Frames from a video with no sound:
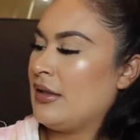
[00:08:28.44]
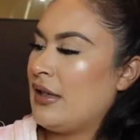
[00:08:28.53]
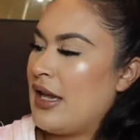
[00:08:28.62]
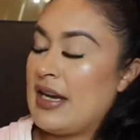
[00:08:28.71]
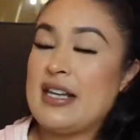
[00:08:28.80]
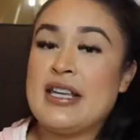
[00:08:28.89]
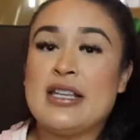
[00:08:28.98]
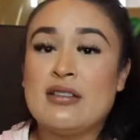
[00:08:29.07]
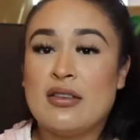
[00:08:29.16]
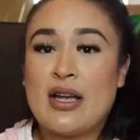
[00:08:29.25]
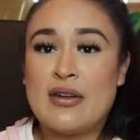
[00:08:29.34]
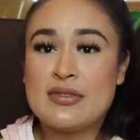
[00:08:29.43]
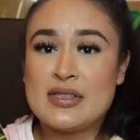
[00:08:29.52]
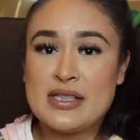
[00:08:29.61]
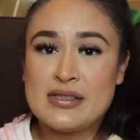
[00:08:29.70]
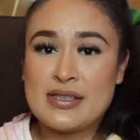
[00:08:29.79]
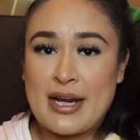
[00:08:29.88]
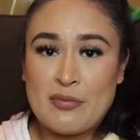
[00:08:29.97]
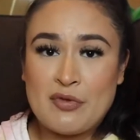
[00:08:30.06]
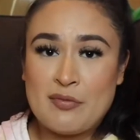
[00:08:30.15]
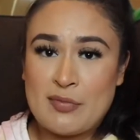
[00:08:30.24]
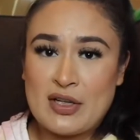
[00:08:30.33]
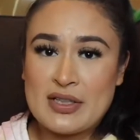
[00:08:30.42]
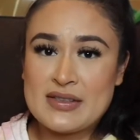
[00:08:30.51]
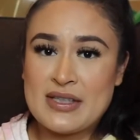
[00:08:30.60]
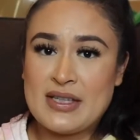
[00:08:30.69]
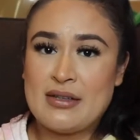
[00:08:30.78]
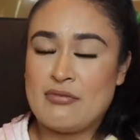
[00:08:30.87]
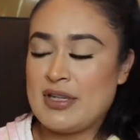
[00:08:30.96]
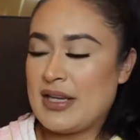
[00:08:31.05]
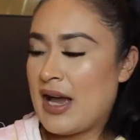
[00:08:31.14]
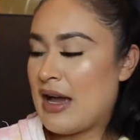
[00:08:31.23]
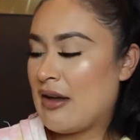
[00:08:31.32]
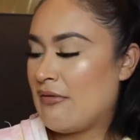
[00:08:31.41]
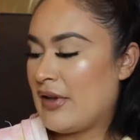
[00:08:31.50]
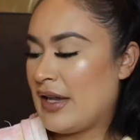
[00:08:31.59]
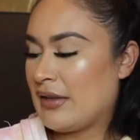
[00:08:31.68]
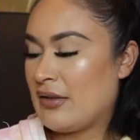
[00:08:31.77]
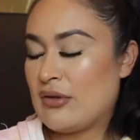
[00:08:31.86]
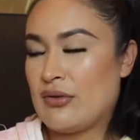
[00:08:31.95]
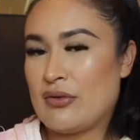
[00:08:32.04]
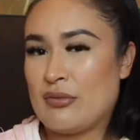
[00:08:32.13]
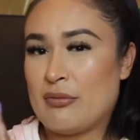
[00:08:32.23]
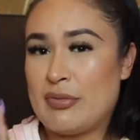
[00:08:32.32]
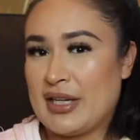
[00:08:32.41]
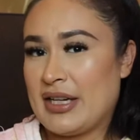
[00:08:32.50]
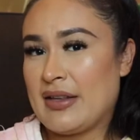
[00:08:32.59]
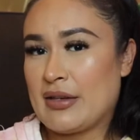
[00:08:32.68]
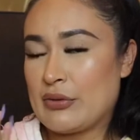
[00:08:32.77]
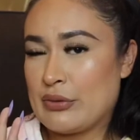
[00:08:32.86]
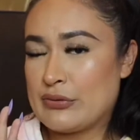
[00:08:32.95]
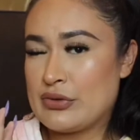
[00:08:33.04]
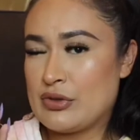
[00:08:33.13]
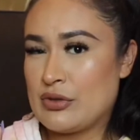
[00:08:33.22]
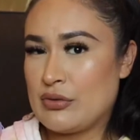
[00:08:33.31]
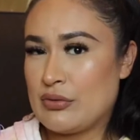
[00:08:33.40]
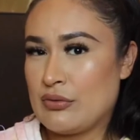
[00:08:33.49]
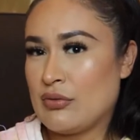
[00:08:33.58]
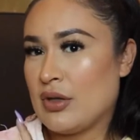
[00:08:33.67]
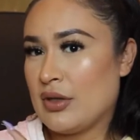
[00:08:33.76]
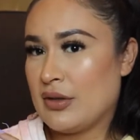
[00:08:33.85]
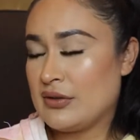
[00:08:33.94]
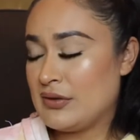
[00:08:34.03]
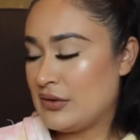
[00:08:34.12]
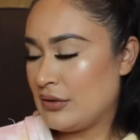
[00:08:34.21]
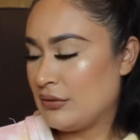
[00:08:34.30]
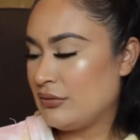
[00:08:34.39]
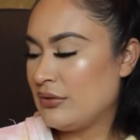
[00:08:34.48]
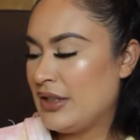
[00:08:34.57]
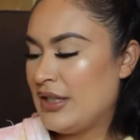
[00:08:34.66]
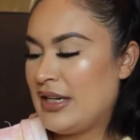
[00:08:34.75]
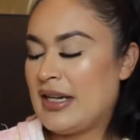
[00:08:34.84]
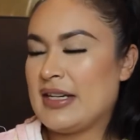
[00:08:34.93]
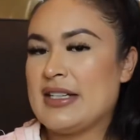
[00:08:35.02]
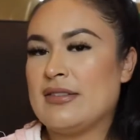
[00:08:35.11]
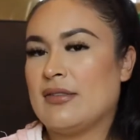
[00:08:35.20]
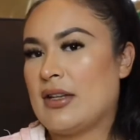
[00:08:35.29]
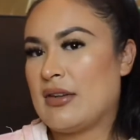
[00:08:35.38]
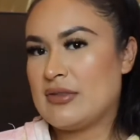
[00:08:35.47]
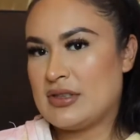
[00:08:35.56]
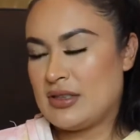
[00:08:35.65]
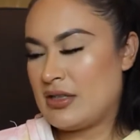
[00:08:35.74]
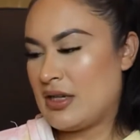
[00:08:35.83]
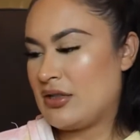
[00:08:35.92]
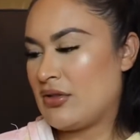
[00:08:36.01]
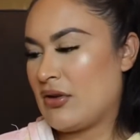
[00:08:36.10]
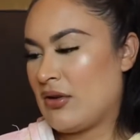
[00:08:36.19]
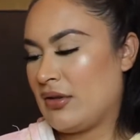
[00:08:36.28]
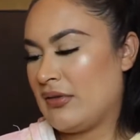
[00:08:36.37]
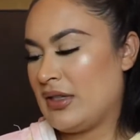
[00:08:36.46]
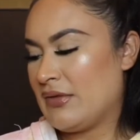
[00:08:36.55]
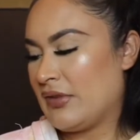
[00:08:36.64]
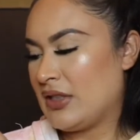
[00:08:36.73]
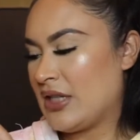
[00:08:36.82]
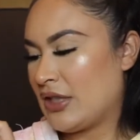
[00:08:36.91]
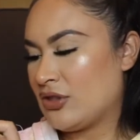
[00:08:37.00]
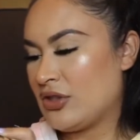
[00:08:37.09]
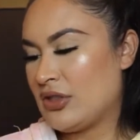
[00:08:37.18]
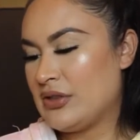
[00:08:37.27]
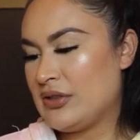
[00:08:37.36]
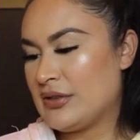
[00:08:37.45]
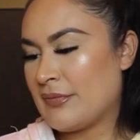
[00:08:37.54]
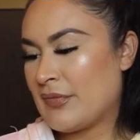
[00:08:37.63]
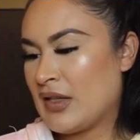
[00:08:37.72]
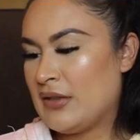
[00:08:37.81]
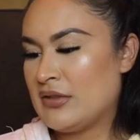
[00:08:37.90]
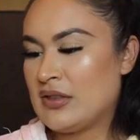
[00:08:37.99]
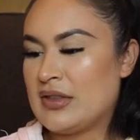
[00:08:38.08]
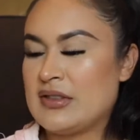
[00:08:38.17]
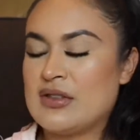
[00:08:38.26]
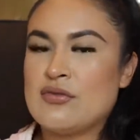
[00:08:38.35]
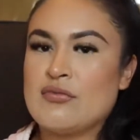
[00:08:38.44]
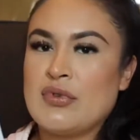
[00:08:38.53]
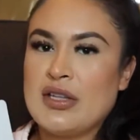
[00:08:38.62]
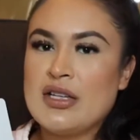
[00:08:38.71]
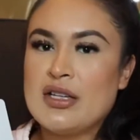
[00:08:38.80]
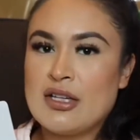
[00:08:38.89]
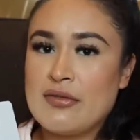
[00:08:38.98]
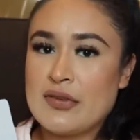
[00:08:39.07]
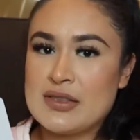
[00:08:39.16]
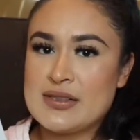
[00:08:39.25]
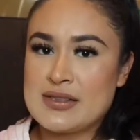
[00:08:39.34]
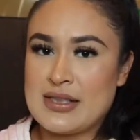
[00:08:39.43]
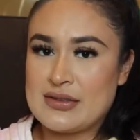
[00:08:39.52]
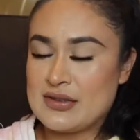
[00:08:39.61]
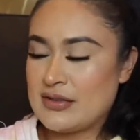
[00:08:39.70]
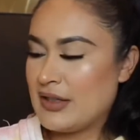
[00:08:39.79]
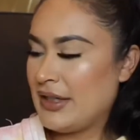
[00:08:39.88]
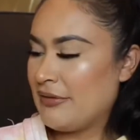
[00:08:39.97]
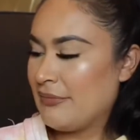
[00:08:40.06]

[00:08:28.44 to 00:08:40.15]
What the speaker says: And he loves these type of books. We have a little bunny that goes to the zoo, and he loves to touch all of the different textures. So this is really good for sensory.